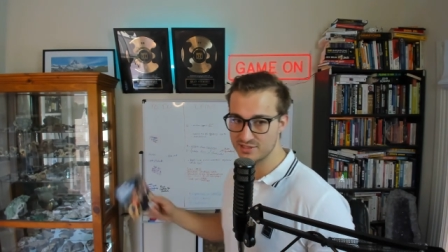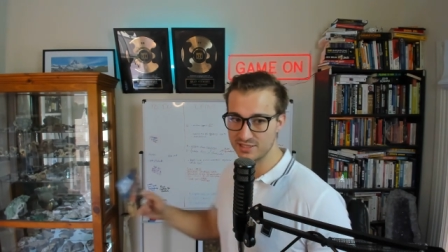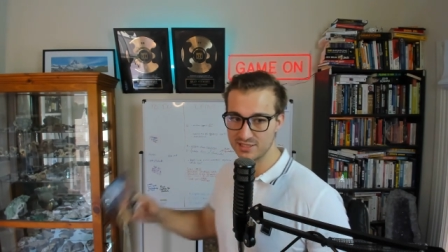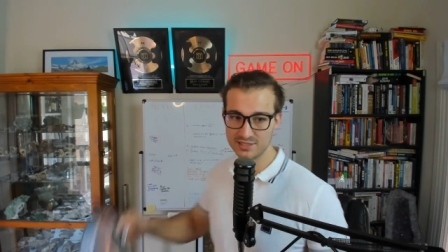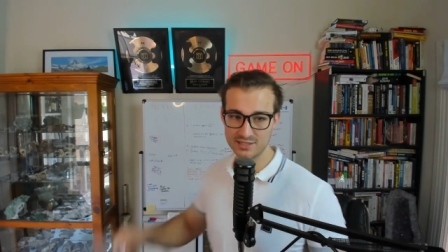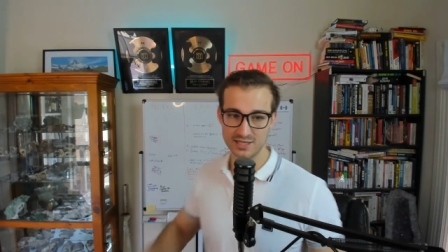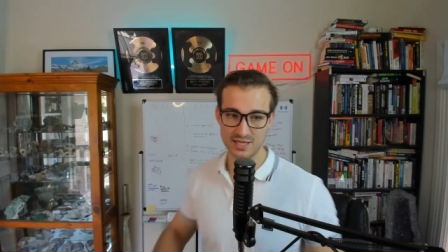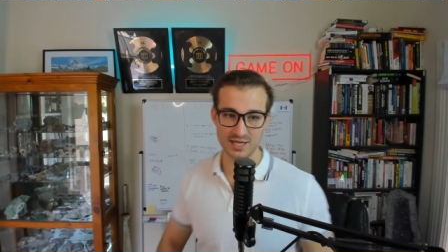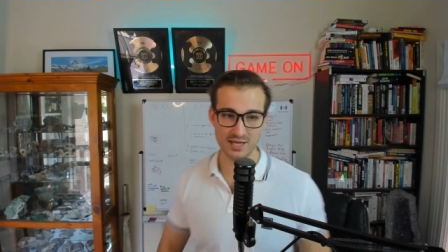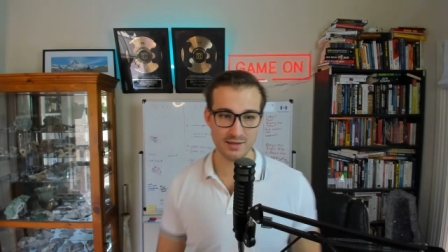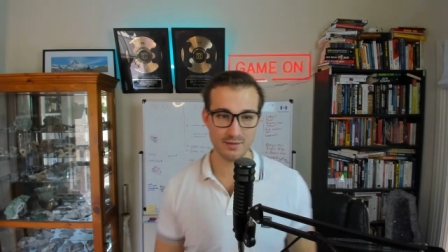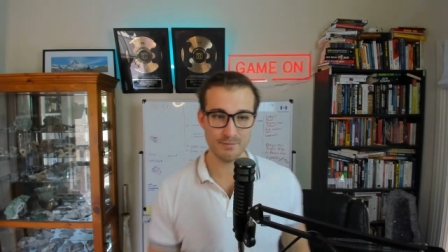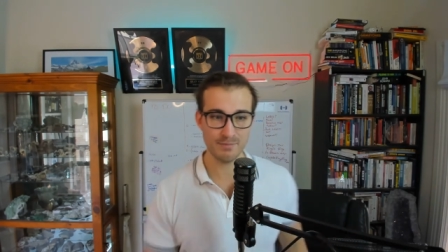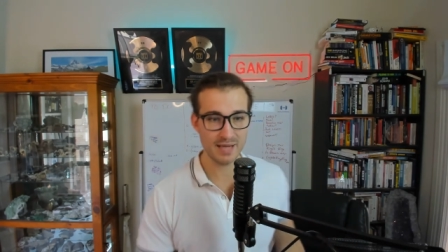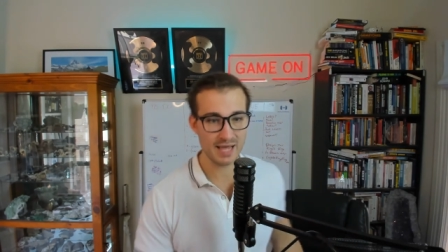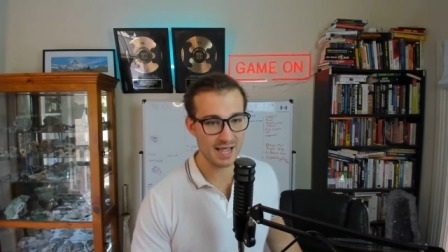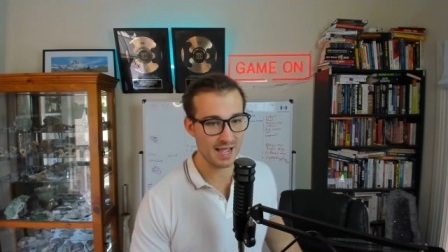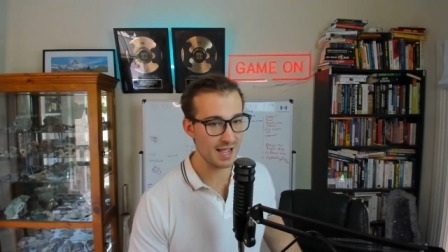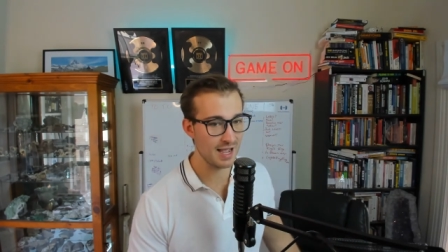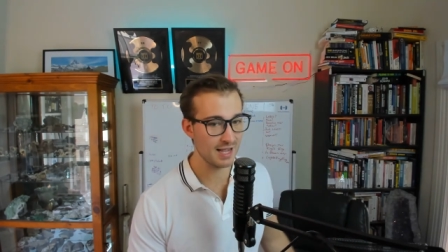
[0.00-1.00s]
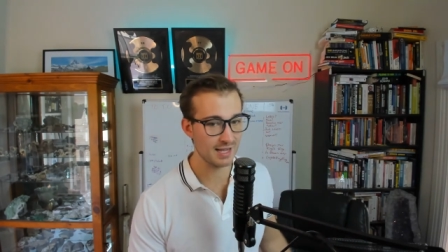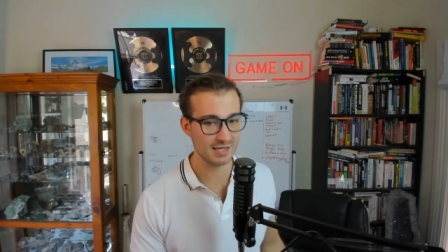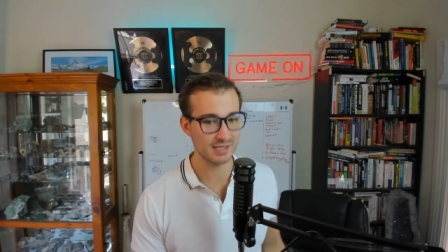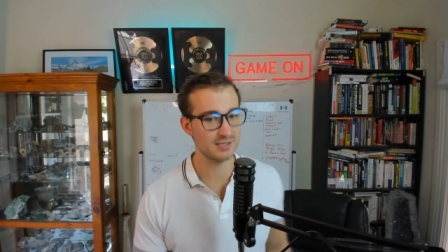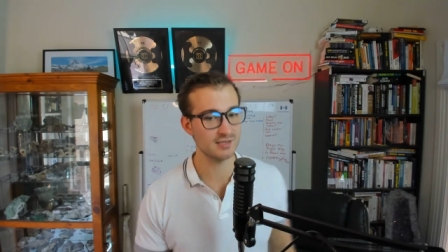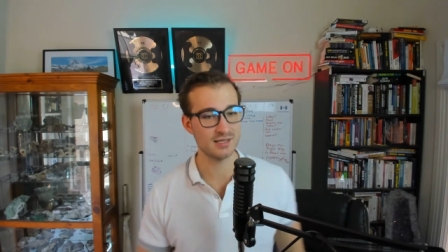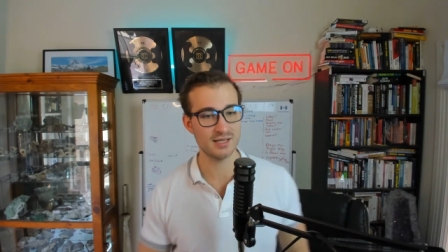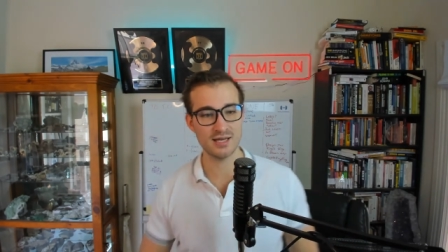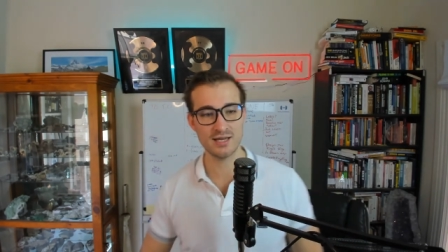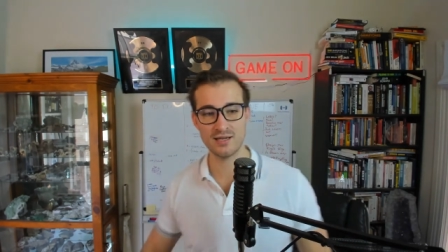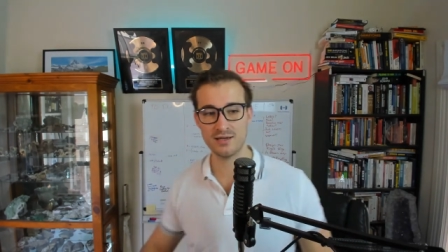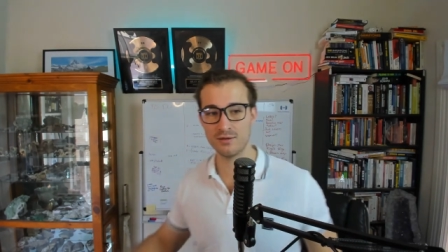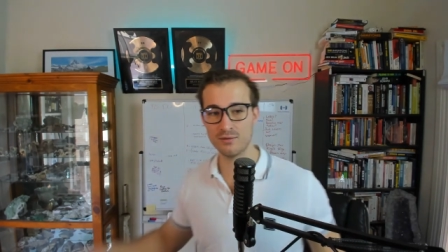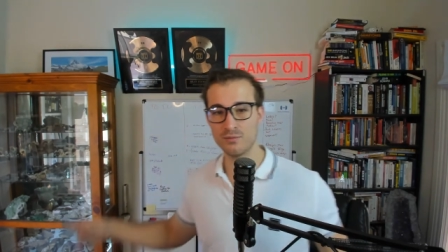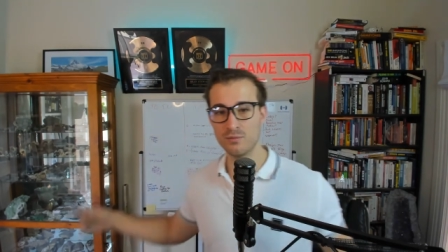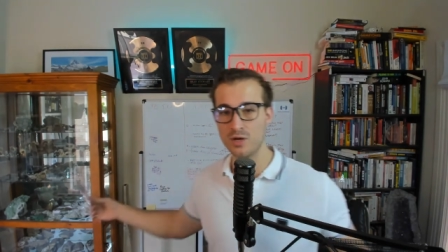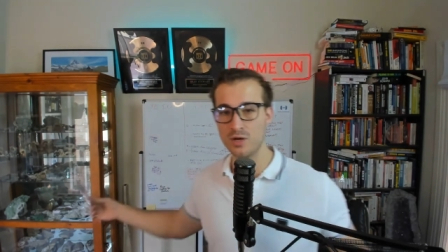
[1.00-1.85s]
in their bag, in their